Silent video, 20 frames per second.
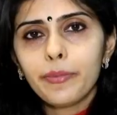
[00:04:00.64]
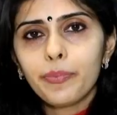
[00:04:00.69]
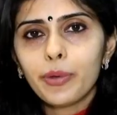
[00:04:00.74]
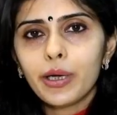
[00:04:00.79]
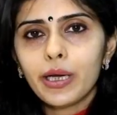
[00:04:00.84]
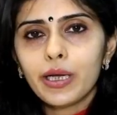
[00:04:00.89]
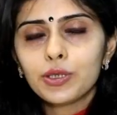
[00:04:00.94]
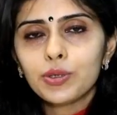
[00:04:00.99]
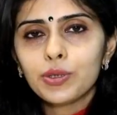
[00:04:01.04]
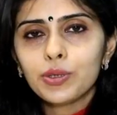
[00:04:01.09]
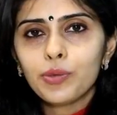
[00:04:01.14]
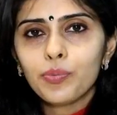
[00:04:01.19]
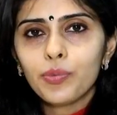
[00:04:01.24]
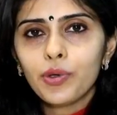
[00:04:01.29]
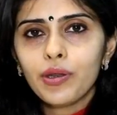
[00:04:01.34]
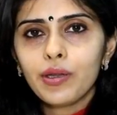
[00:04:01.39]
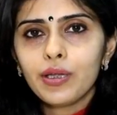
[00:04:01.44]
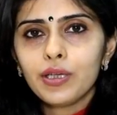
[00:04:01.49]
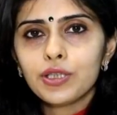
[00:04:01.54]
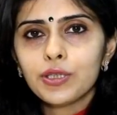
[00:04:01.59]
prior to the
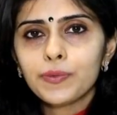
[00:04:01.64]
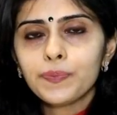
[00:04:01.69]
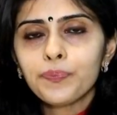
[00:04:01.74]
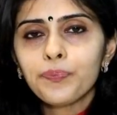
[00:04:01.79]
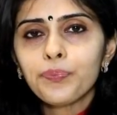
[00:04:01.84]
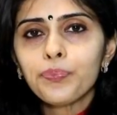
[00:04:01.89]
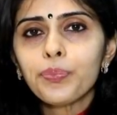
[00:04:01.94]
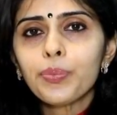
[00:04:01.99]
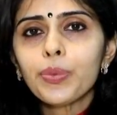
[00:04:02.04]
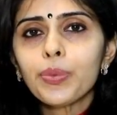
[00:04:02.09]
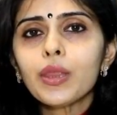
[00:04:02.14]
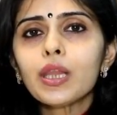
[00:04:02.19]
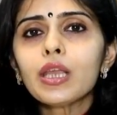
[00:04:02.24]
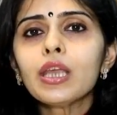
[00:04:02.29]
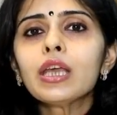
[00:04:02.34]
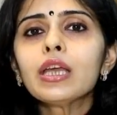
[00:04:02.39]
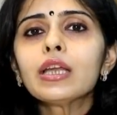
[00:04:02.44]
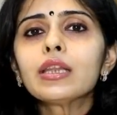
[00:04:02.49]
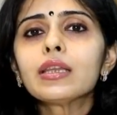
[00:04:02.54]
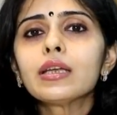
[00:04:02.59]
procedure.
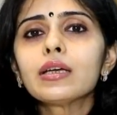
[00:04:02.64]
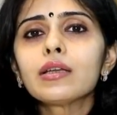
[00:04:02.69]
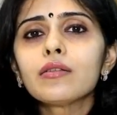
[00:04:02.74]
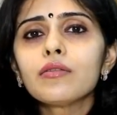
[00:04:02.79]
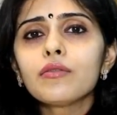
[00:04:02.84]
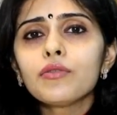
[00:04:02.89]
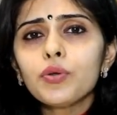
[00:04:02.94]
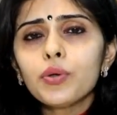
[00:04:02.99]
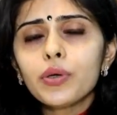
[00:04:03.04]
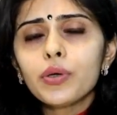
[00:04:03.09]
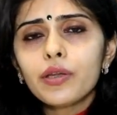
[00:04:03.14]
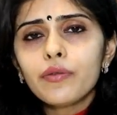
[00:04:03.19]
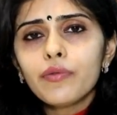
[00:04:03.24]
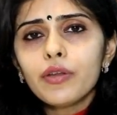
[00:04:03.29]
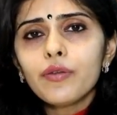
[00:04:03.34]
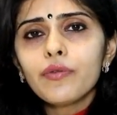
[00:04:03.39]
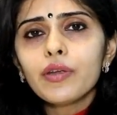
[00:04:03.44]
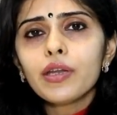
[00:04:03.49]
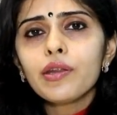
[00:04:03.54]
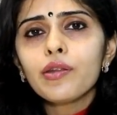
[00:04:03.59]
You are
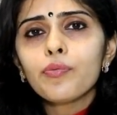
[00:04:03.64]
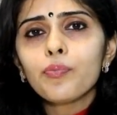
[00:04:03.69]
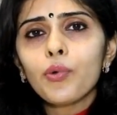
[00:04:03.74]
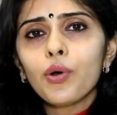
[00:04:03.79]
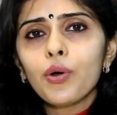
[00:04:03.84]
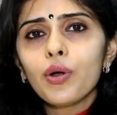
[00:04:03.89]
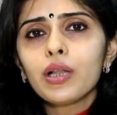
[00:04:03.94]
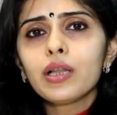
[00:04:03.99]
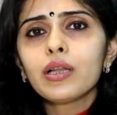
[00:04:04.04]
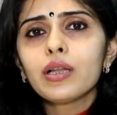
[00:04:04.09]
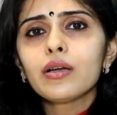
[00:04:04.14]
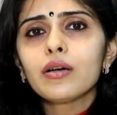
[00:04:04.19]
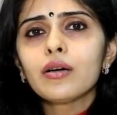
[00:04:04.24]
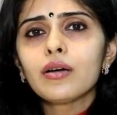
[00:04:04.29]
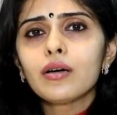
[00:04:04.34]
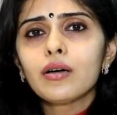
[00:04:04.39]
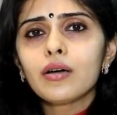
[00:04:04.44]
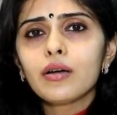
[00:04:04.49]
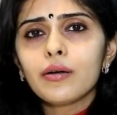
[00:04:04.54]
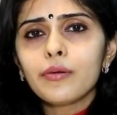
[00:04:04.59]
given a very small
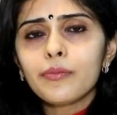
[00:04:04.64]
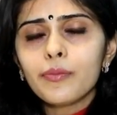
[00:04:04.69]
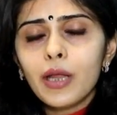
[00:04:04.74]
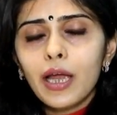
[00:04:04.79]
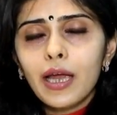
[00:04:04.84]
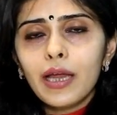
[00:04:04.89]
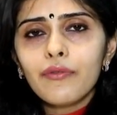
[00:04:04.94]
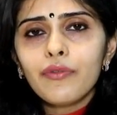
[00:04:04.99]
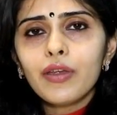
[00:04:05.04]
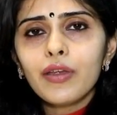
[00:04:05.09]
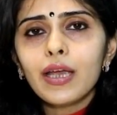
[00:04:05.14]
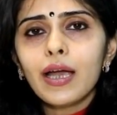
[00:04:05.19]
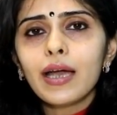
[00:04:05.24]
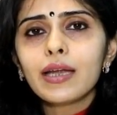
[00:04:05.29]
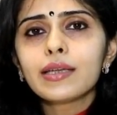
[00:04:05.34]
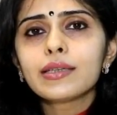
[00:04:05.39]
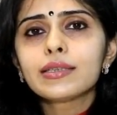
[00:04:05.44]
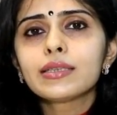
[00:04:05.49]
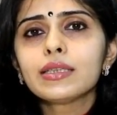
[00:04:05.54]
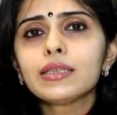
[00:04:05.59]
IV
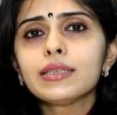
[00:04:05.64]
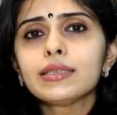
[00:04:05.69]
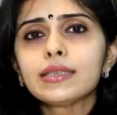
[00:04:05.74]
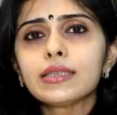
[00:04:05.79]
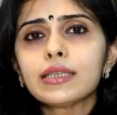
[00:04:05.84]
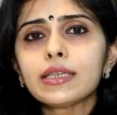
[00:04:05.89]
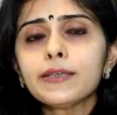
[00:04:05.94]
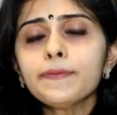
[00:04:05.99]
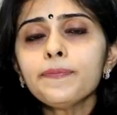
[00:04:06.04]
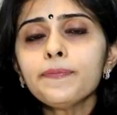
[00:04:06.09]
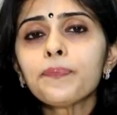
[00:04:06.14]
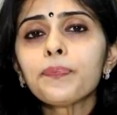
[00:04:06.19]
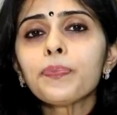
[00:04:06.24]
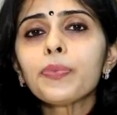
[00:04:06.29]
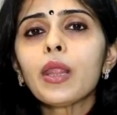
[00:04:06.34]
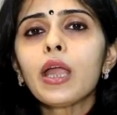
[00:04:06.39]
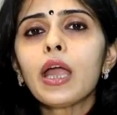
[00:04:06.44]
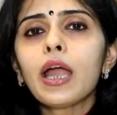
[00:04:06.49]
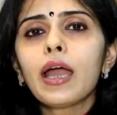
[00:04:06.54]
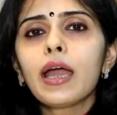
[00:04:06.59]
anesthesia,
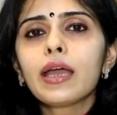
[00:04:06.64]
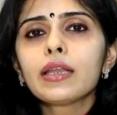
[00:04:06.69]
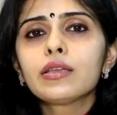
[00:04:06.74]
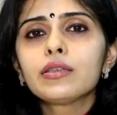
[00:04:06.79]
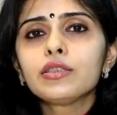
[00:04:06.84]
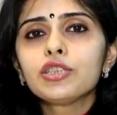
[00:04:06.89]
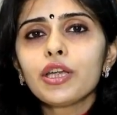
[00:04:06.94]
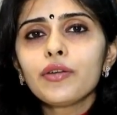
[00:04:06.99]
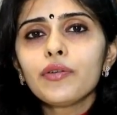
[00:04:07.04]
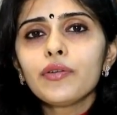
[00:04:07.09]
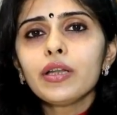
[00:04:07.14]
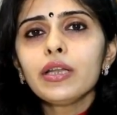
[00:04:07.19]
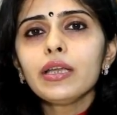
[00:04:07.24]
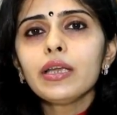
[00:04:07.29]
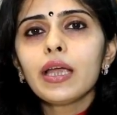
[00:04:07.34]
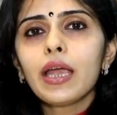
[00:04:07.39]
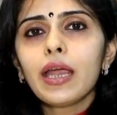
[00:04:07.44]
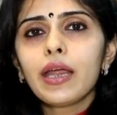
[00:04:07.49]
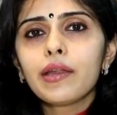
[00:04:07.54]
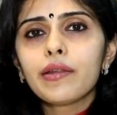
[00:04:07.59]
and
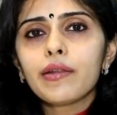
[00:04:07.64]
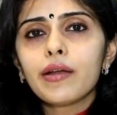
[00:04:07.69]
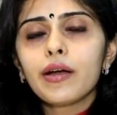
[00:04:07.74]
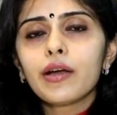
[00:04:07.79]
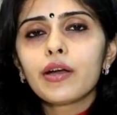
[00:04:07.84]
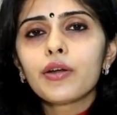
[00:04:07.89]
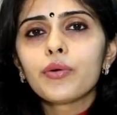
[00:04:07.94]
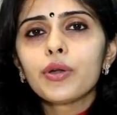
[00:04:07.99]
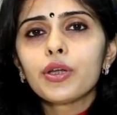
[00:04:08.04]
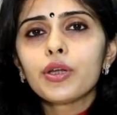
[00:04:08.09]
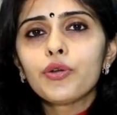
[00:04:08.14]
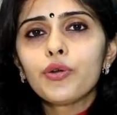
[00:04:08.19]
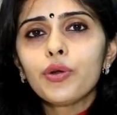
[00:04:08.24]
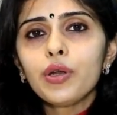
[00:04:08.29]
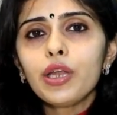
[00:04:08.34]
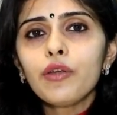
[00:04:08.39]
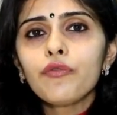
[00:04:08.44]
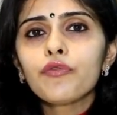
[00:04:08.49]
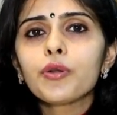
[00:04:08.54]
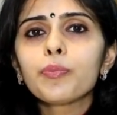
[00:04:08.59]
generally eggs are
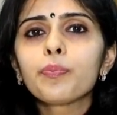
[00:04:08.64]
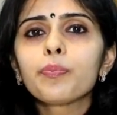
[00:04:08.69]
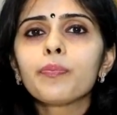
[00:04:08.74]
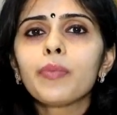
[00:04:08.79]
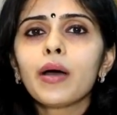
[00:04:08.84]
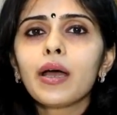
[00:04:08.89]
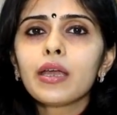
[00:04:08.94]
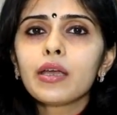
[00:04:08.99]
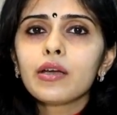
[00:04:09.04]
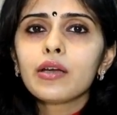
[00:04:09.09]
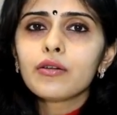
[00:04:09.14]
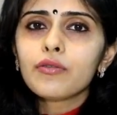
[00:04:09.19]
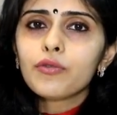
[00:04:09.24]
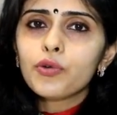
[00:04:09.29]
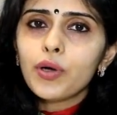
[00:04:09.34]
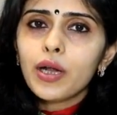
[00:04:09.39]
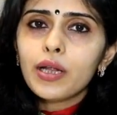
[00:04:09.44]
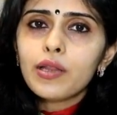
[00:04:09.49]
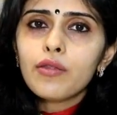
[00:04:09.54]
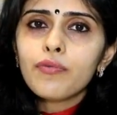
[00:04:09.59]
retrieved by a
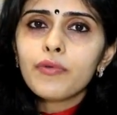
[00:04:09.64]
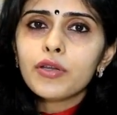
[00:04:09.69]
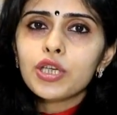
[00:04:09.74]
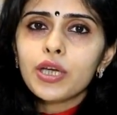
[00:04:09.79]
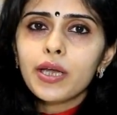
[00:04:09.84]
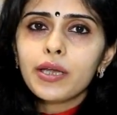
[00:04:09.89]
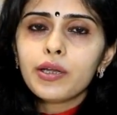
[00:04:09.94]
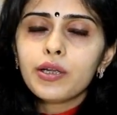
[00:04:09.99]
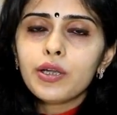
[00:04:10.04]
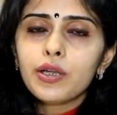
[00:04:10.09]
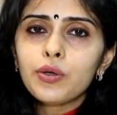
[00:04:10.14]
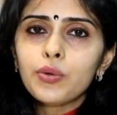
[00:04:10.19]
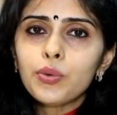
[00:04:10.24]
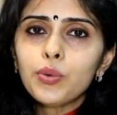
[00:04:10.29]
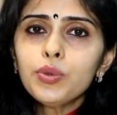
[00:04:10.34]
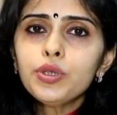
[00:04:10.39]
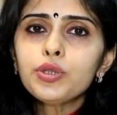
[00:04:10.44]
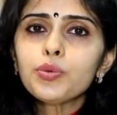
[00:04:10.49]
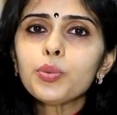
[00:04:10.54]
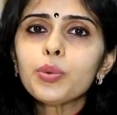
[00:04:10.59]
transvaginal
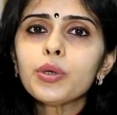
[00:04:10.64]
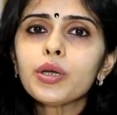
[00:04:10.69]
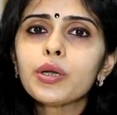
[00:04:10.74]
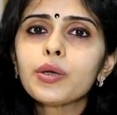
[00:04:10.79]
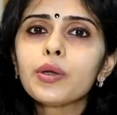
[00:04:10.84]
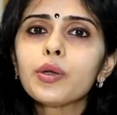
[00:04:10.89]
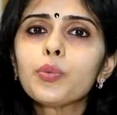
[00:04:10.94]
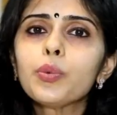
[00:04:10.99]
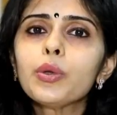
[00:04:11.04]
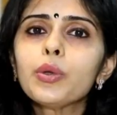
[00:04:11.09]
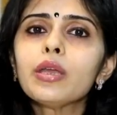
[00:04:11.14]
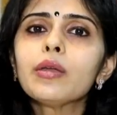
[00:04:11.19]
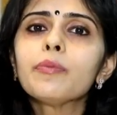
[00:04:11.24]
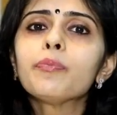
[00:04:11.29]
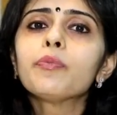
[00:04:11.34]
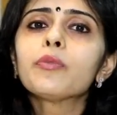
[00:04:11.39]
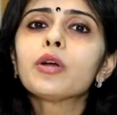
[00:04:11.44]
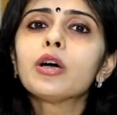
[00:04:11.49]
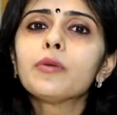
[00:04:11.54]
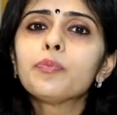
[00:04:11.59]
route wherein we
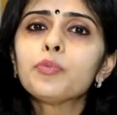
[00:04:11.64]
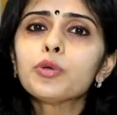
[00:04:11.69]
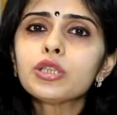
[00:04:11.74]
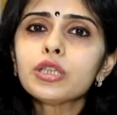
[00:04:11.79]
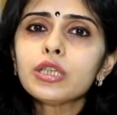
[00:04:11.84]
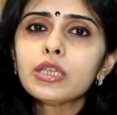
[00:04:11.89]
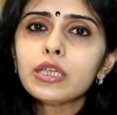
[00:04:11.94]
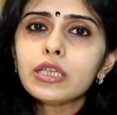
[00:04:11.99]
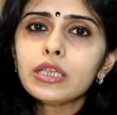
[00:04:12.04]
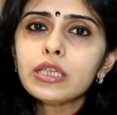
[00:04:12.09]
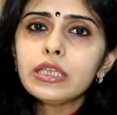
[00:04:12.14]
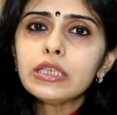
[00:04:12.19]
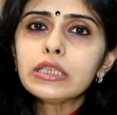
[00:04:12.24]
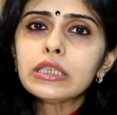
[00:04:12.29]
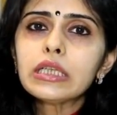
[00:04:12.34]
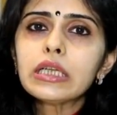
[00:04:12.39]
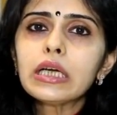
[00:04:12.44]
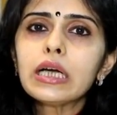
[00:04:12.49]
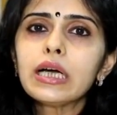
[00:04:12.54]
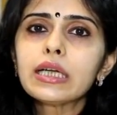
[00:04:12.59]
put in a
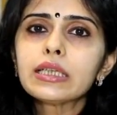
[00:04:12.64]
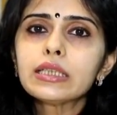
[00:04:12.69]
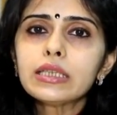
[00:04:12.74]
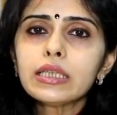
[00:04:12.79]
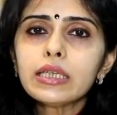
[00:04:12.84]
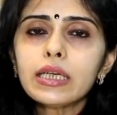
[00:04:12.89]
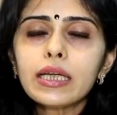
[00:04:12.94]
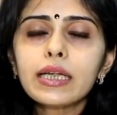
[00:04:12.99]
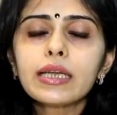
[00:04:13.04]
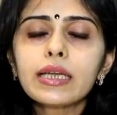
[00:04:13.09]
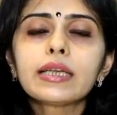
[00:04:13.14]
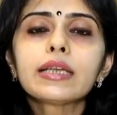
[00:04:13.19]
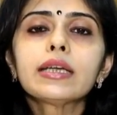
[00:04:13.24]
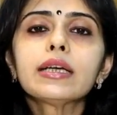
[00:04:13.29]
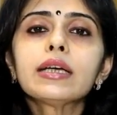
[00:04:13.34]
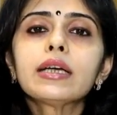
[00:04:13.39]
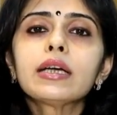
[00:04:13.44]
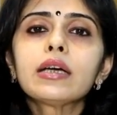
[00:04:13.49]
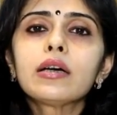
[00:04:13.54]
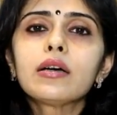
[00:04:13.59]
needle under an
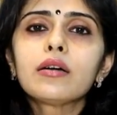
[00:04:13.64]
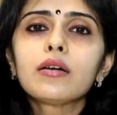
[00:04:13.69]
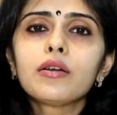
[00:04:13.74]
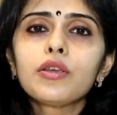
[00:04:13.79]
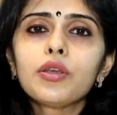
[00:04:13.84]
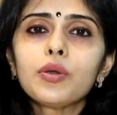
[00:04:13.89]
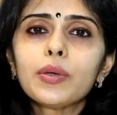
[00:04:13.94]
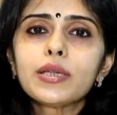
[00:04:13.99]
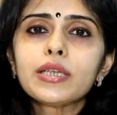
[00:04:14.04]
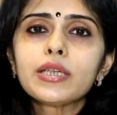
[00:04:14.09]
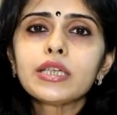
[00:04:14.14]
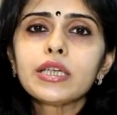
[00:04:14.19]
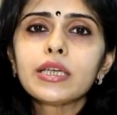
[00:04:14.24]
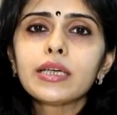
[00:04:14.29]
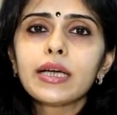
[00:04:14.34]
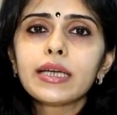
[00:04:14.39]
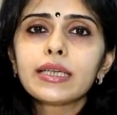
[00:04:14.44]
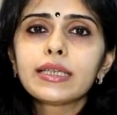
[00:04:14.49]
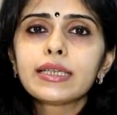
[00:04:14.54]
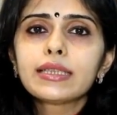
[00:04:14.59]
USG
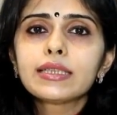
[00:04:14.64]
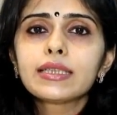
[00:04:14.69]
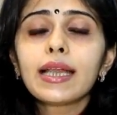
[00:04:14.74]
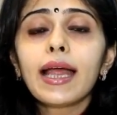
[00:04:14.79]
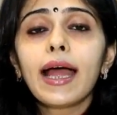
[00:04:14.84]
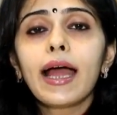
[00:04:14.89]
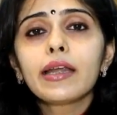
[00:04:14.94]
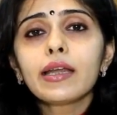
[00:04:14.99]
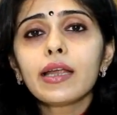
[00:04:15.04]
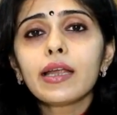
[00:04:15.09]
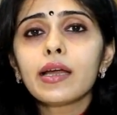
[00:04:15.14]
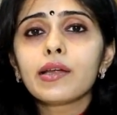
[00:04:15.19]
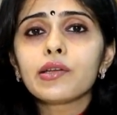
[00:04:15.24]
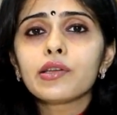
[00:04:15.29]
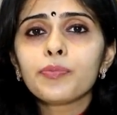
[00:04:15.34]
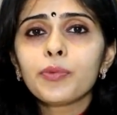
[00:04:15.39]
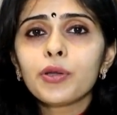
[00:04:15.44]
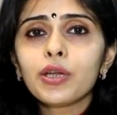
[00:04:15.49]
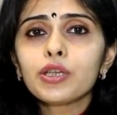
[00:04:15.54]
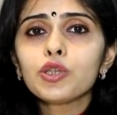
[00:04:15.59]
guidance and
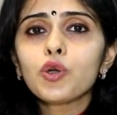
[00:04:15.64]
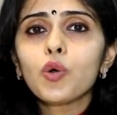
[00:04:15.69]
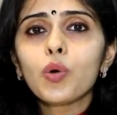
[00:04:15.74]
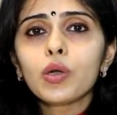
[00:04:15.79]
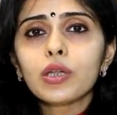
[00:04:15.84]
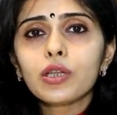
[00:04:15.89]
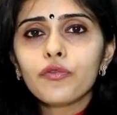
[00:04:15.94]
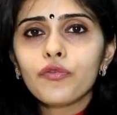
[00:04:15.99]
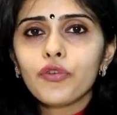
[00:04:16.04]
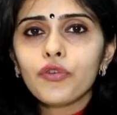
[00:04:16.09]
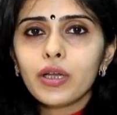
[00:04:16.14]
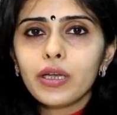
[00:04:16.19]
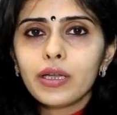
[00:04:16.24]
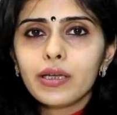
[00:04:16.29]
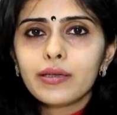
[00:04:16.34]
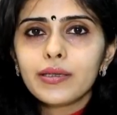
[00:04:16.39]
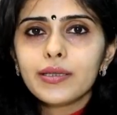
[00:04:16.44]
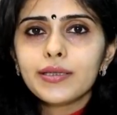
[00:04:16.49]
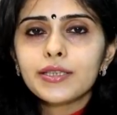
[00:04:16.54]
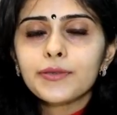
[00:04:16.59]
aspirate all the
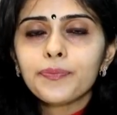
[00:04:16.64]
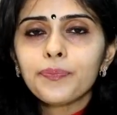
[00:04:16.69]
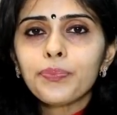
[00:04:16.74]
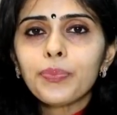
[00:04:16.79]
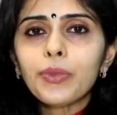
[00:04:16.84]
follicles.